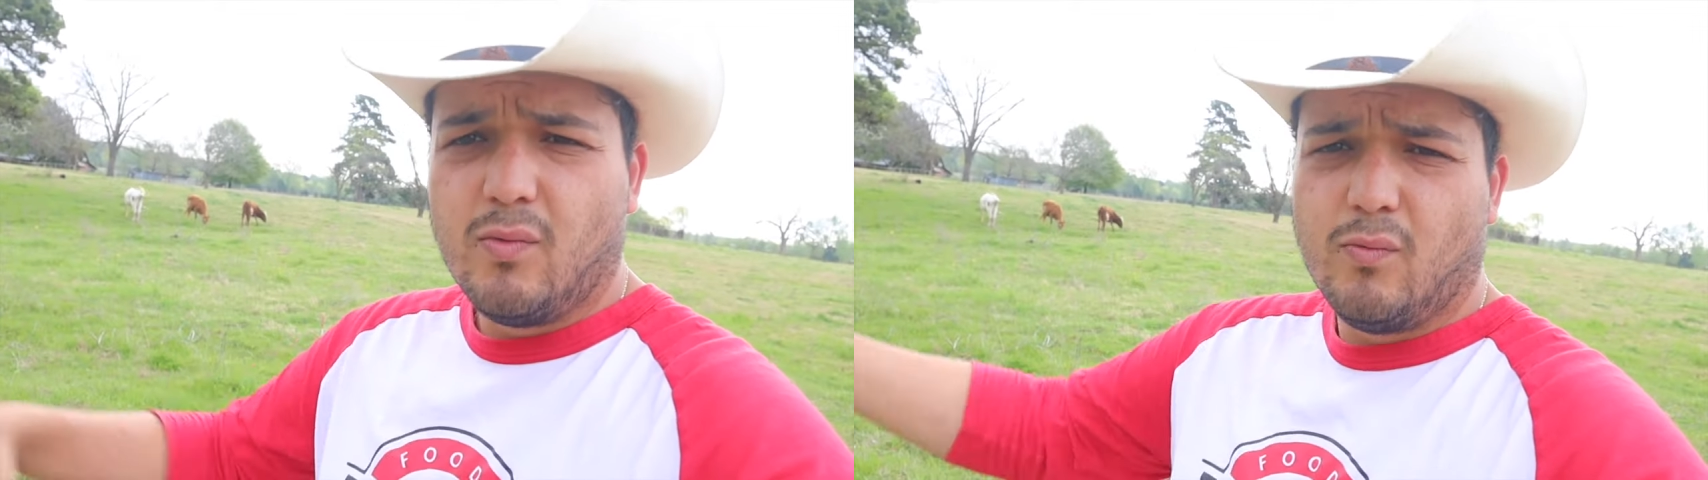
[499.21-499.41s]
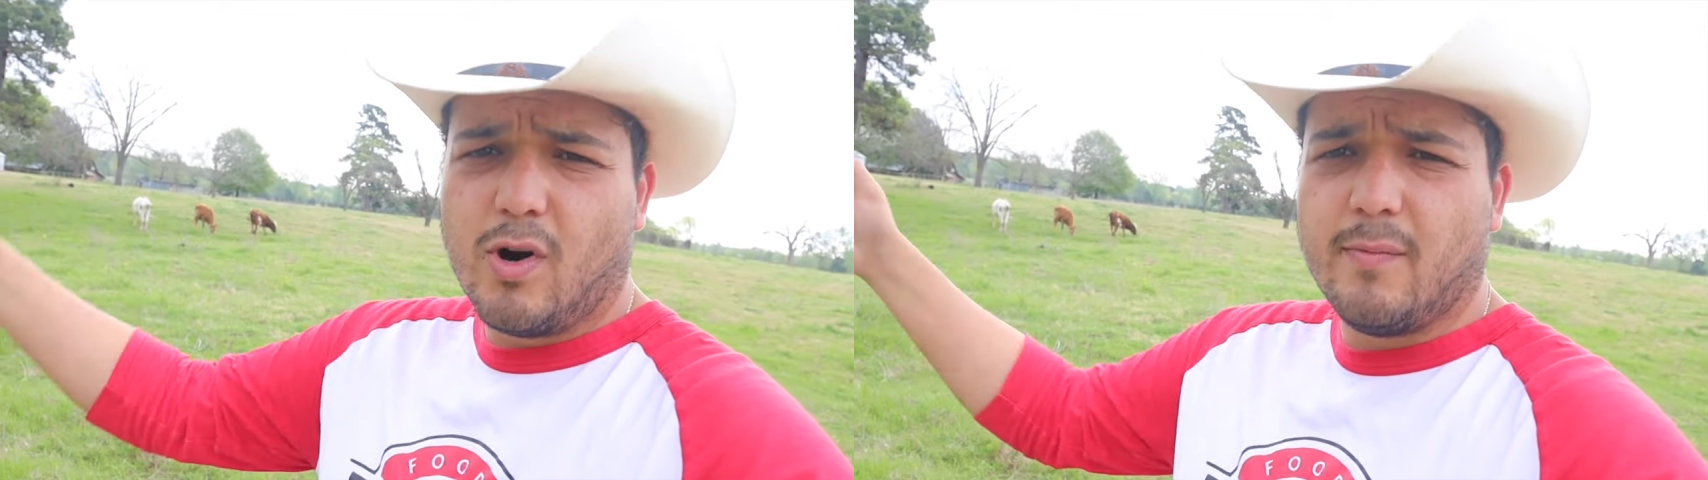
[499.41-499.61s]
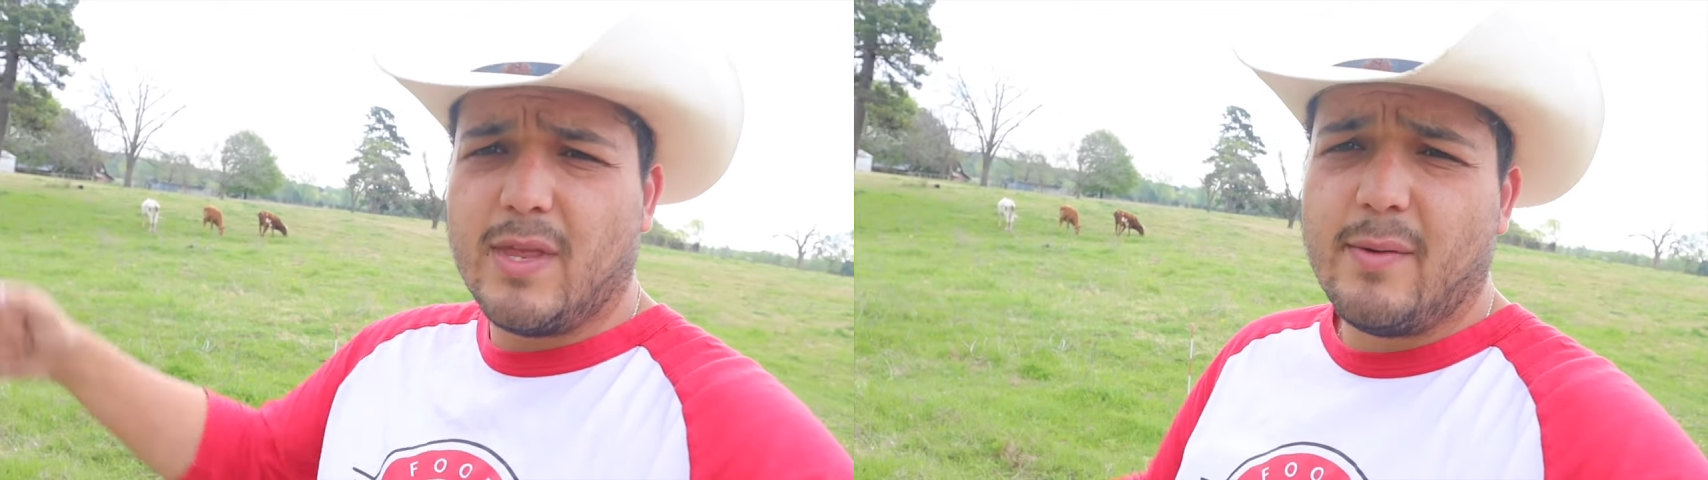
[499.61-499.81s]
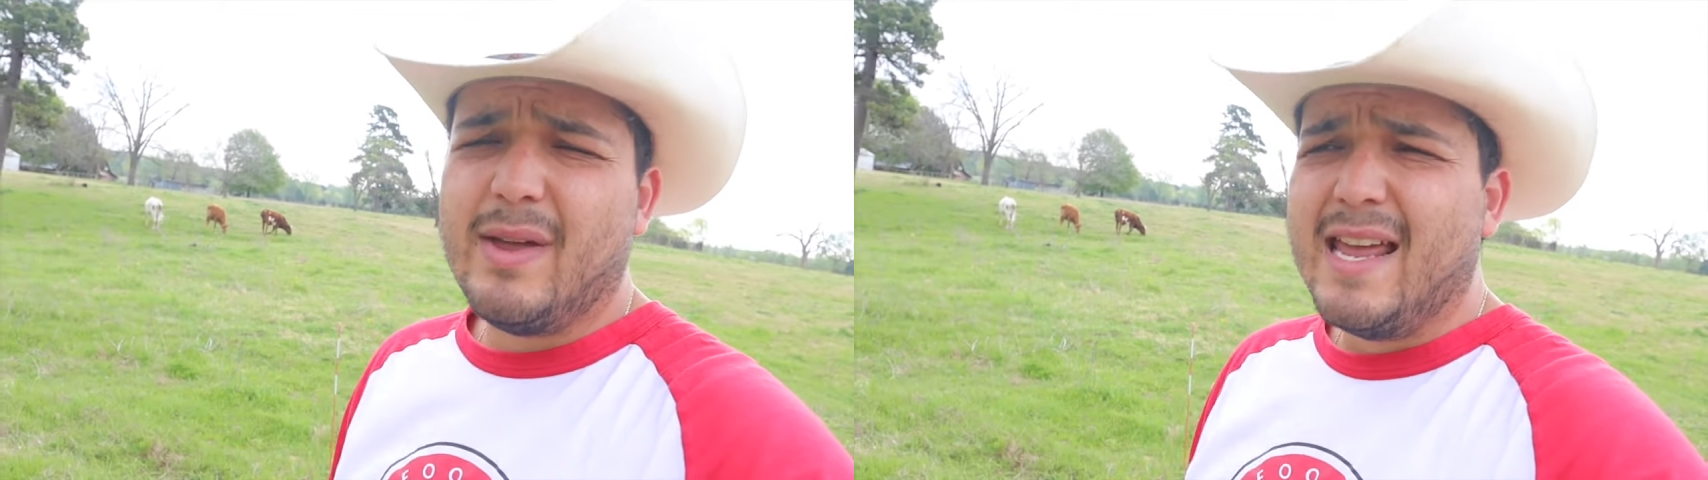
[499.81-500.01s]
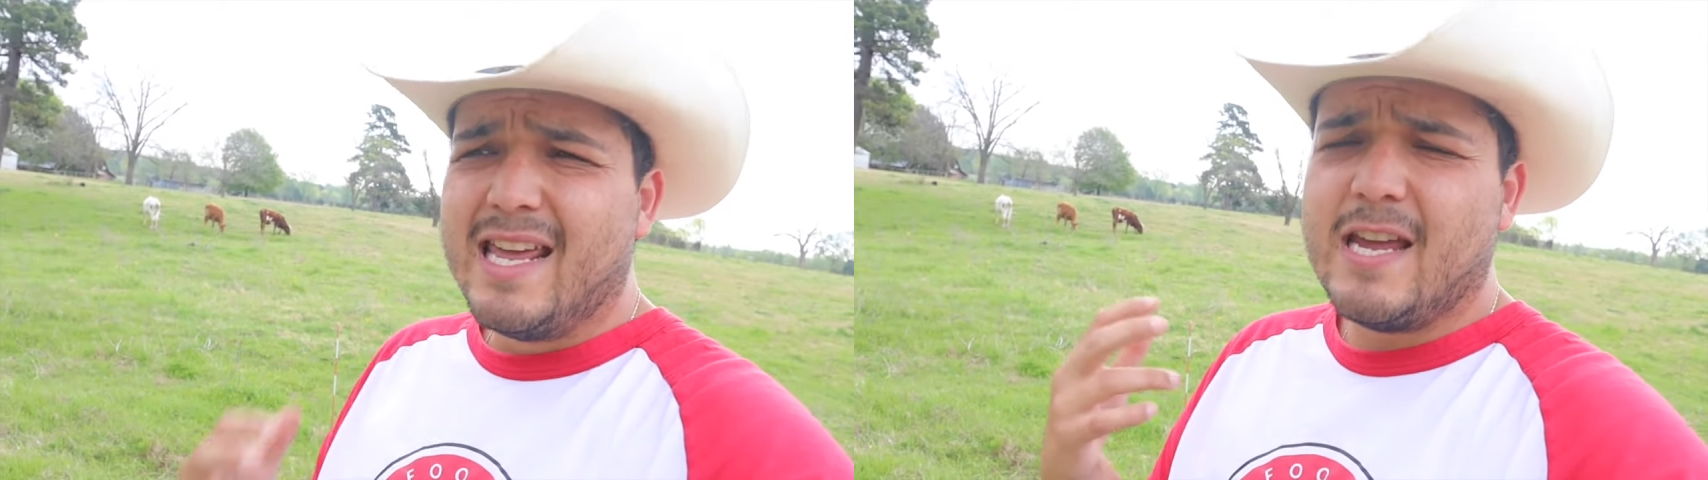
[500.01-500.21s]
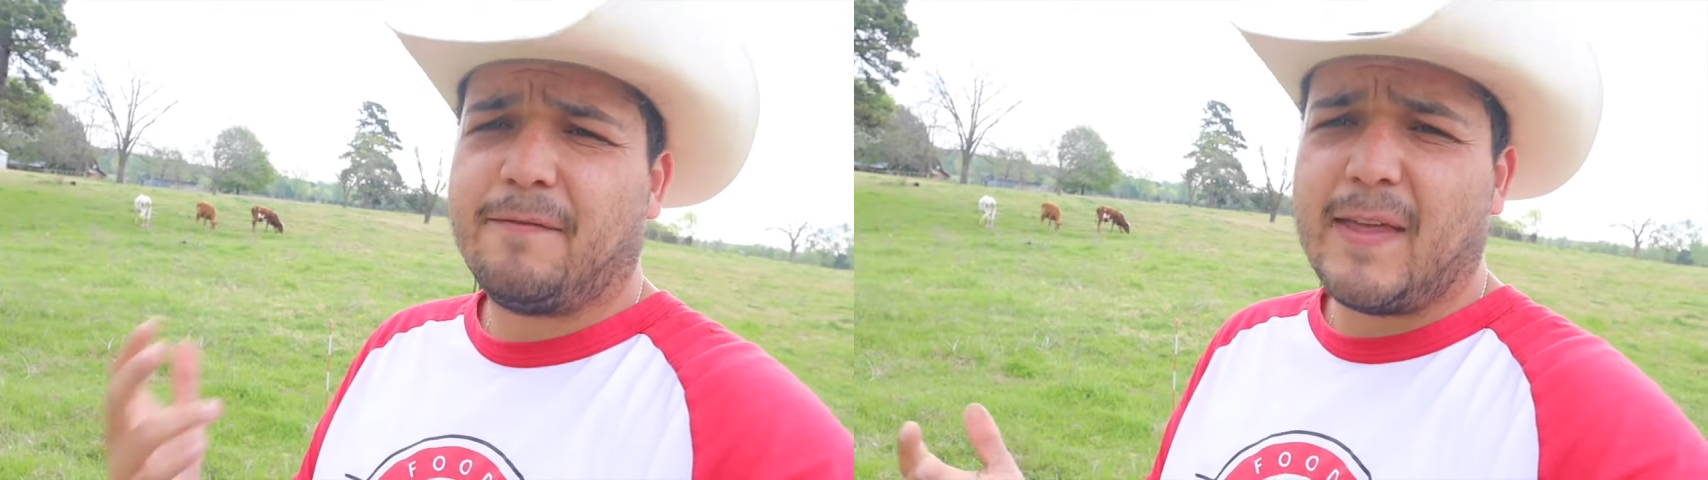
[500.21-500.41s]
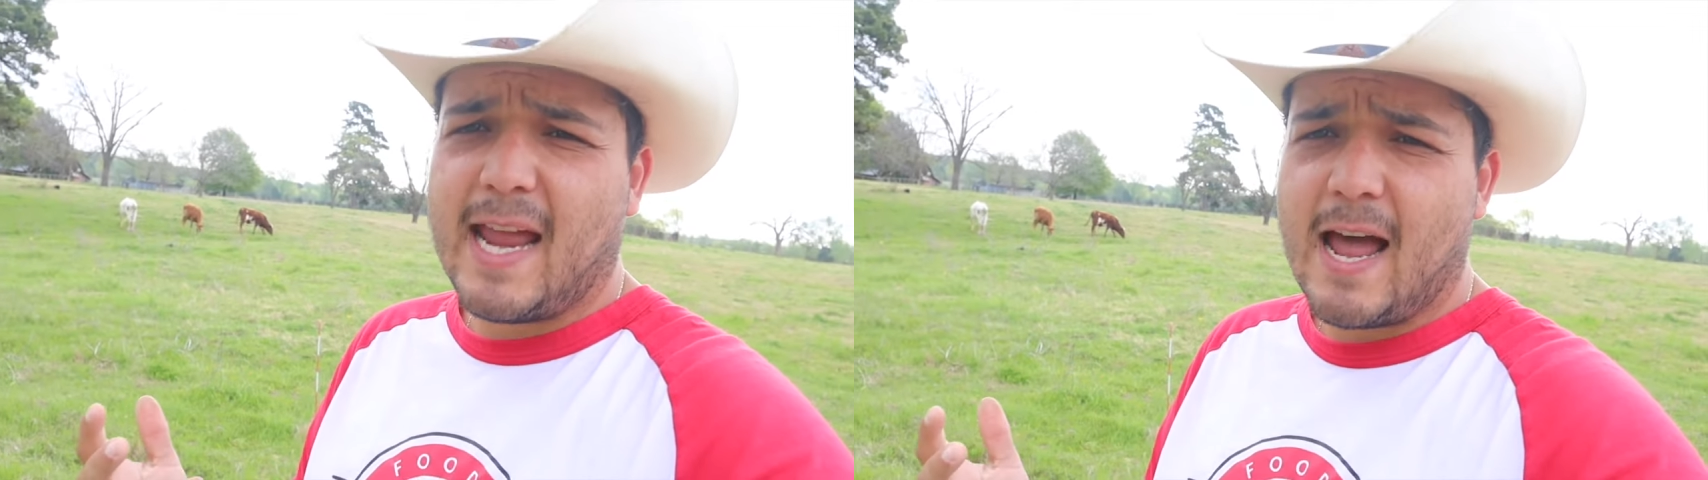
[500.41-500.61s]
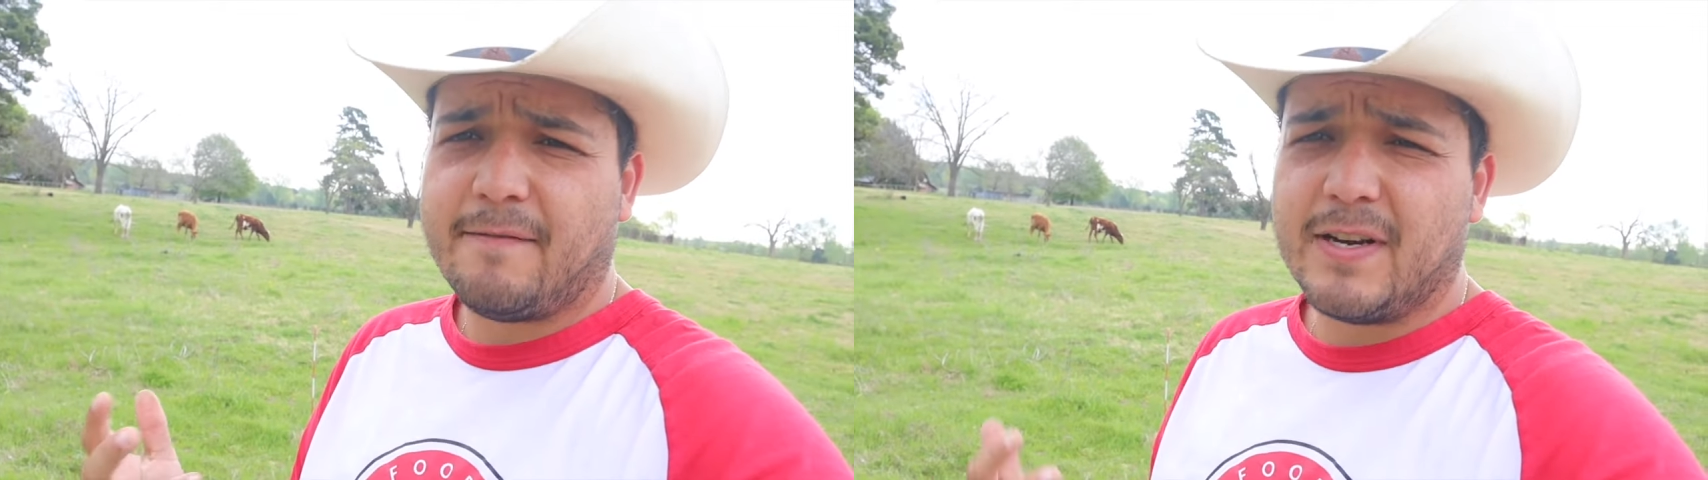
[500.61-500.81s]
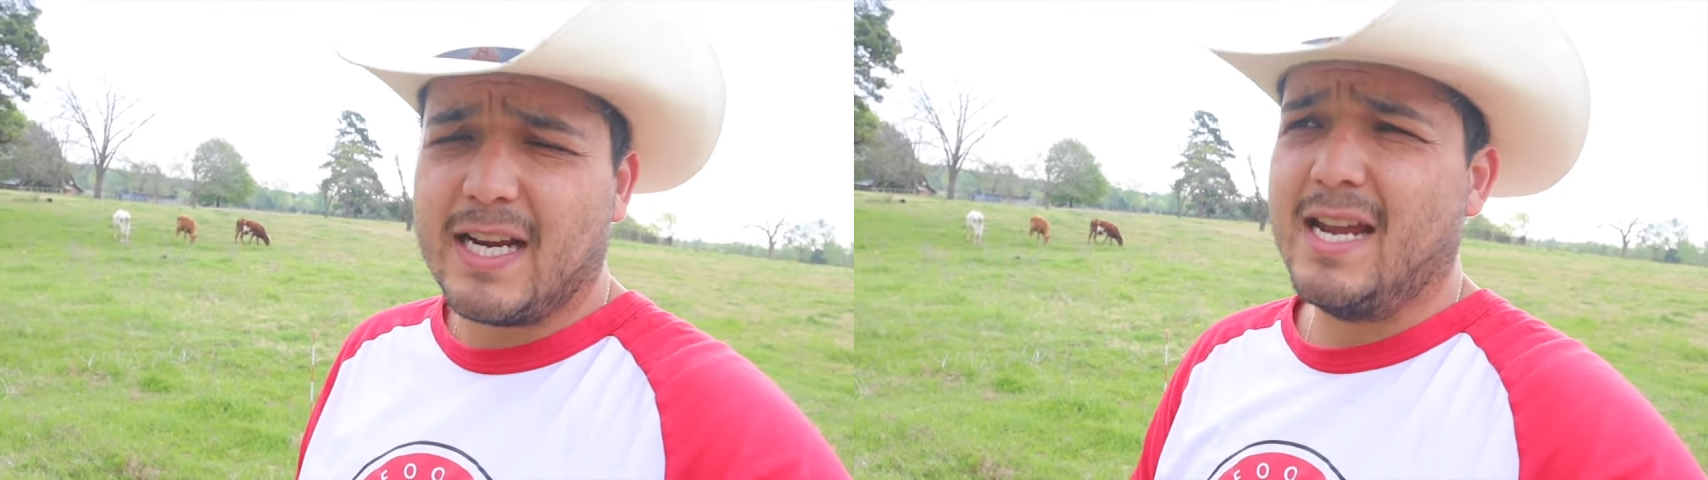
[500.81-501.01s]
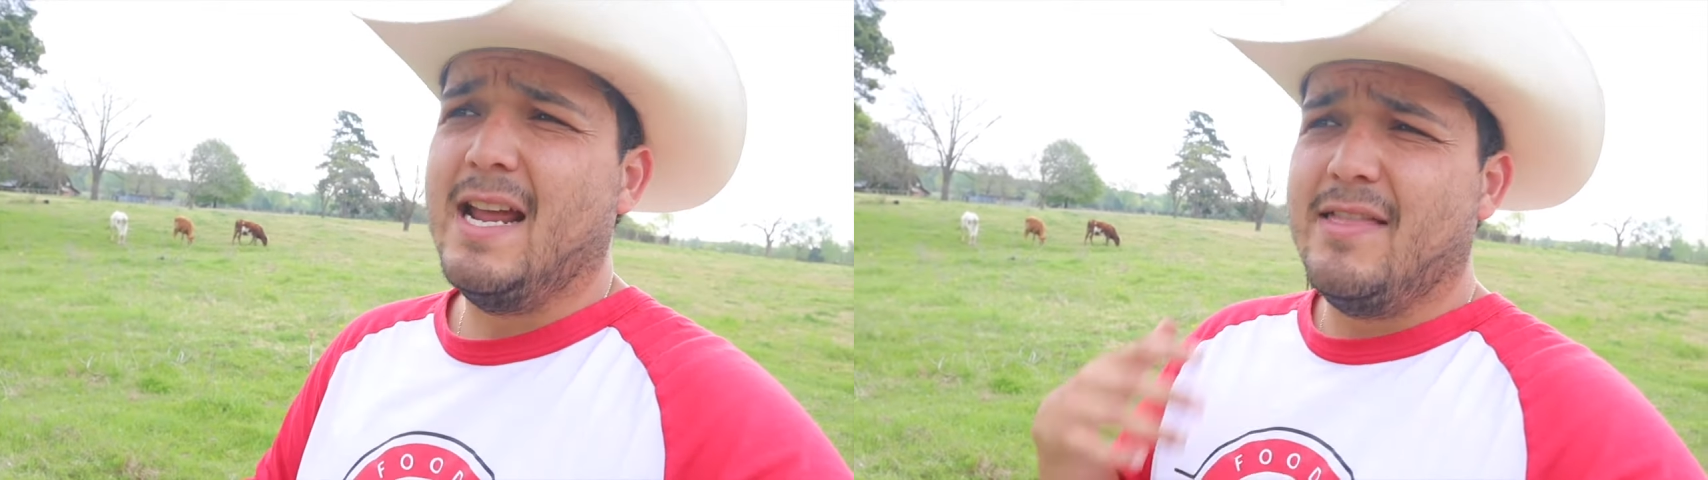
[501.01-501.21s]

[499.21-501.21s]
worm them if they have any.